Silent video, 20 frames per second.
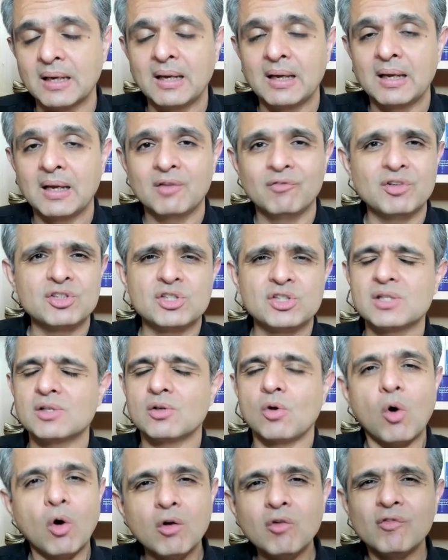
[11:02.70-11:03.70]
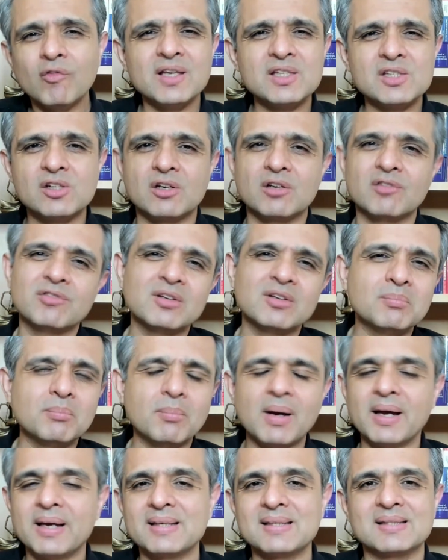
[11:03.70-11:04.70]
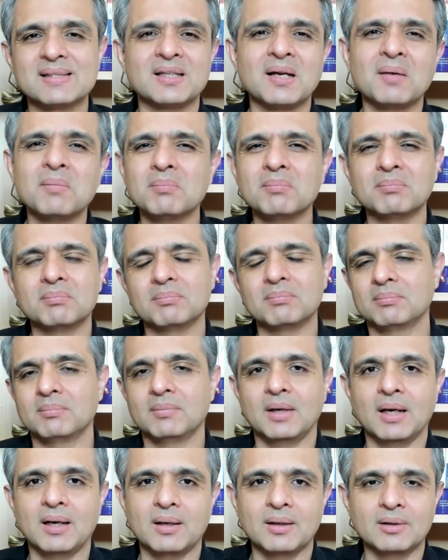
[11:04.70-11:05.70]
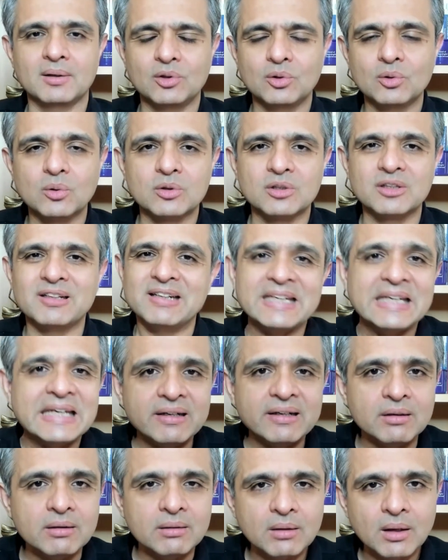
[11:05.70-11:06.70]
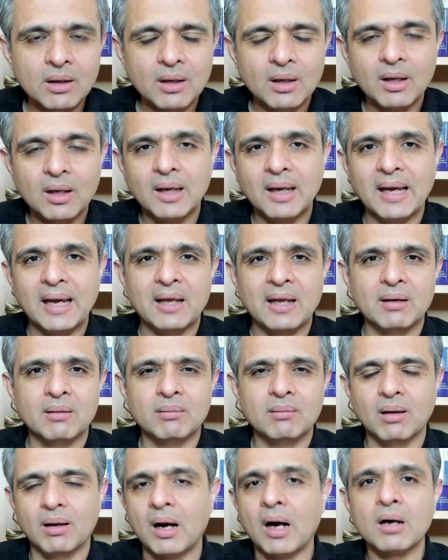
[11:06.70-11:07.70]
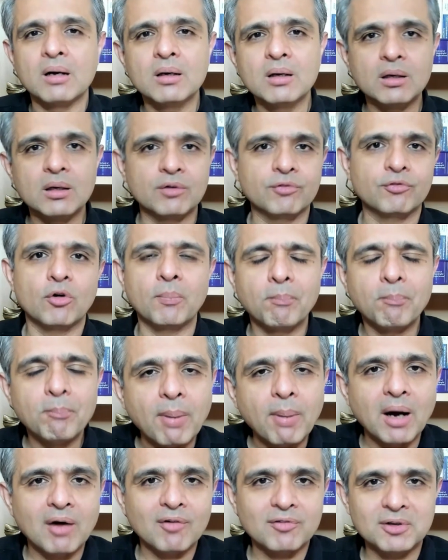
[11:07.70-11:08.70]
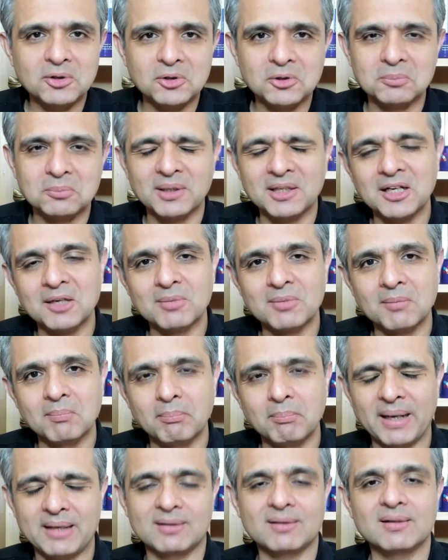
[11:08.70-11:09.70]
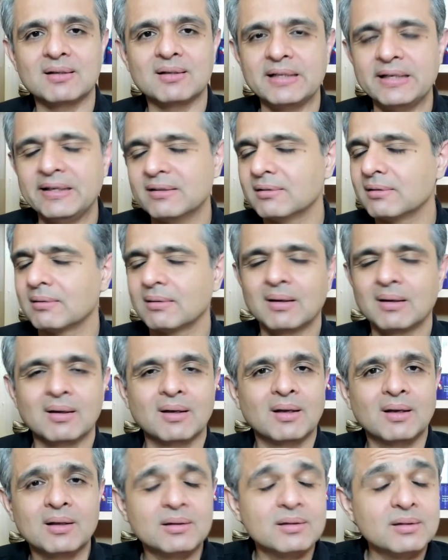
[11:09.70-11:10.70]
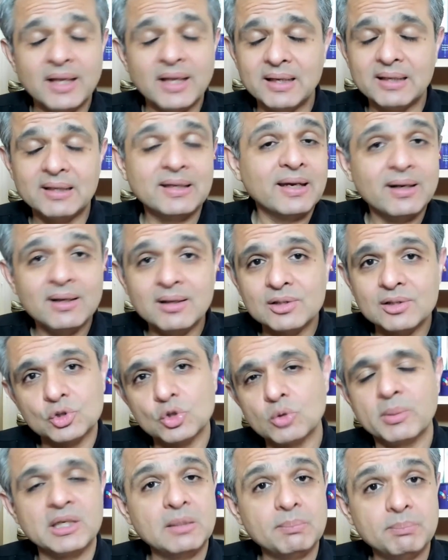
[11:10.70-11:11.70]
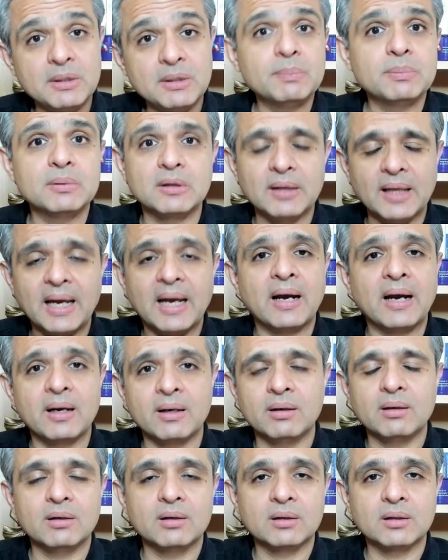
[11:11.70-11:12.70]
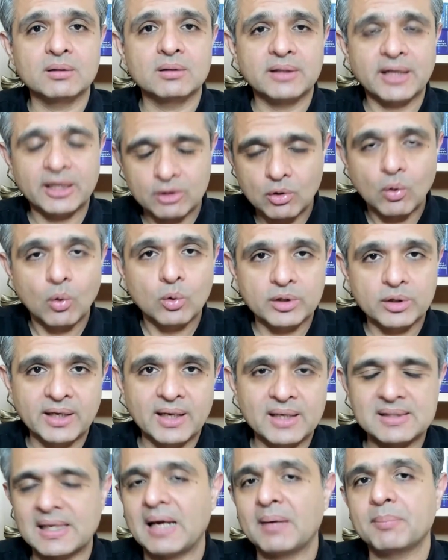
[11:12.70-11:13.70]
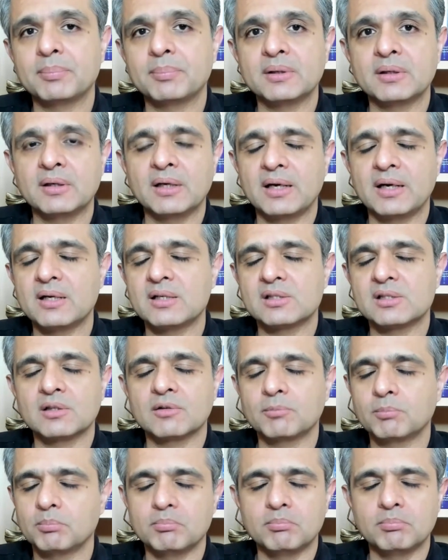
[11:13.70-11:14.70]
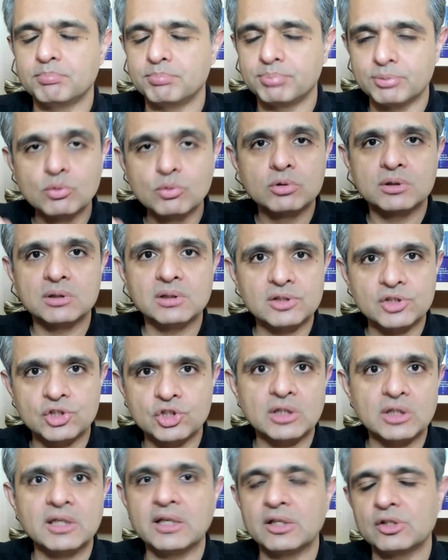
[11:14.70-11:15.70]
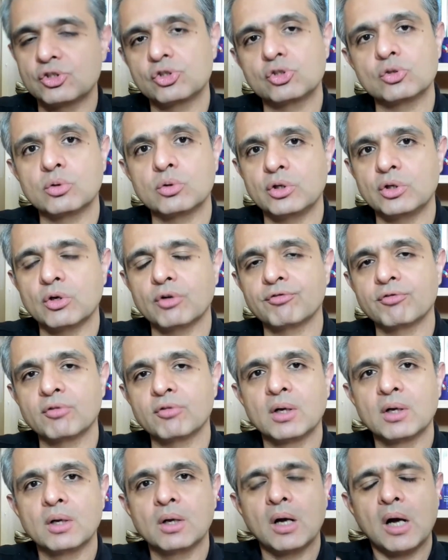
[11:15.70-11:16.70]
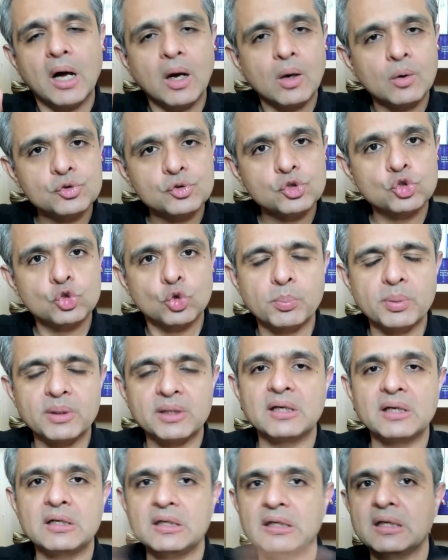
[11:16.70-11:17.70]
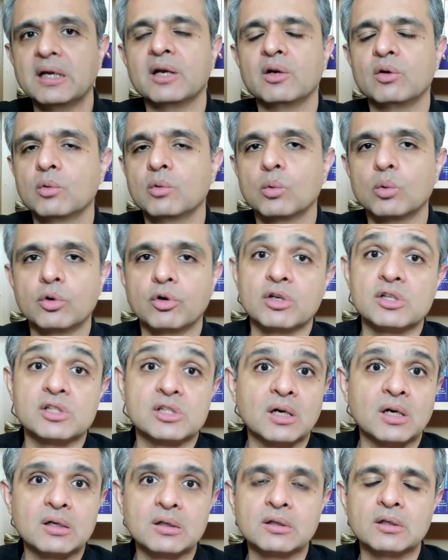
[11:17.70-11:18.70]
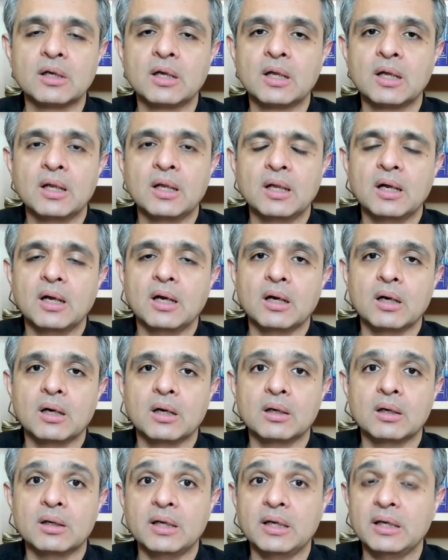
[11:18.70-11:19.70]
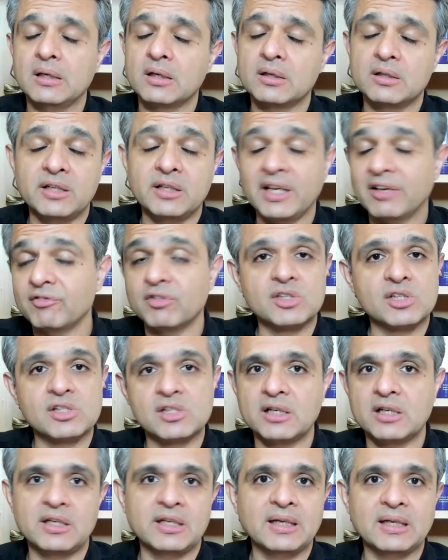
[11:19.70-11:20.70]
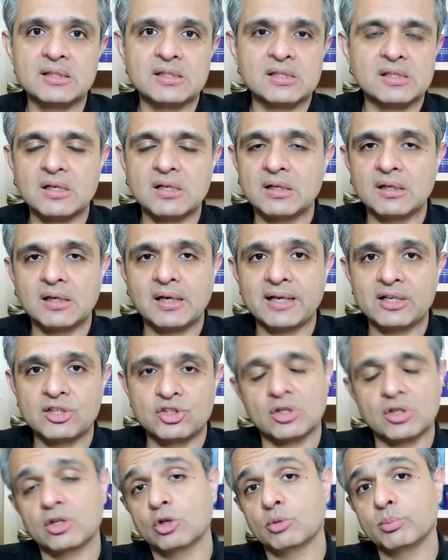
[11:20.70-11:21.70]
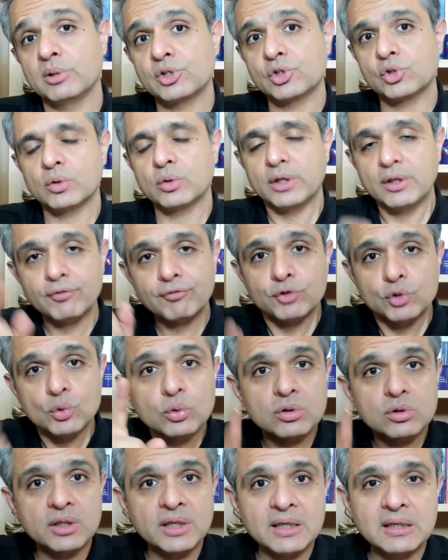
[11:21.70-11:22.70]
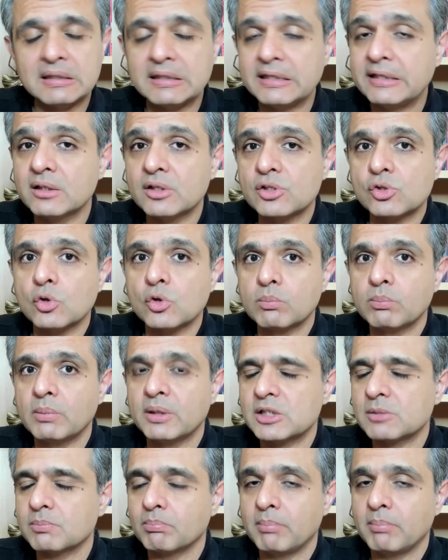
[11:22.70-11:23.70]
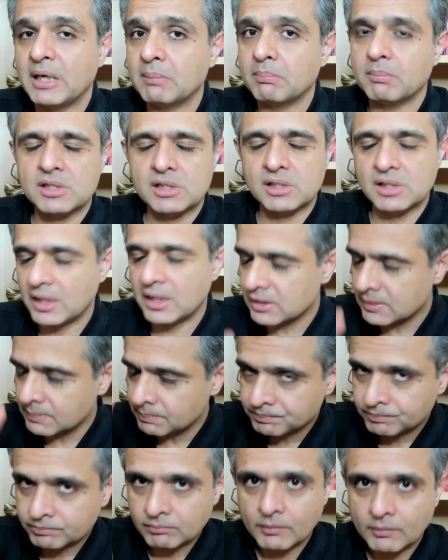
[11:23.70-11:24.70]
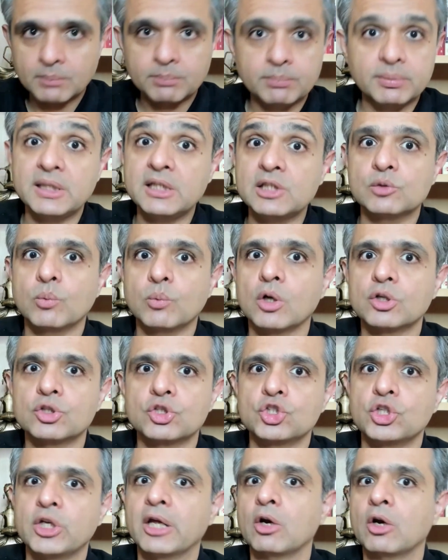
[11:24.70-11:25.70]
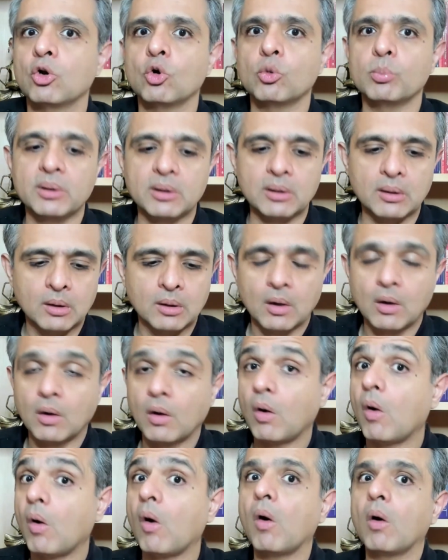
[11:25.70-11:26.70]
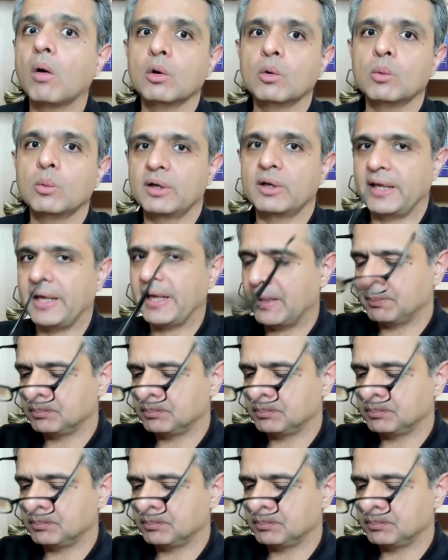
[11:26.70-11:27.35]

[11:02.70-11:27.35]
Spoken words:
which is always driven by some, greed and hunger for power to become a better leader, they killed so many people. And that court case happened, and it's a brutal, chilling story of how stupidity could result in a devastating incident like Chernobyl. So if you think leaders don't make mistakes, please watch Chernobyl all over again.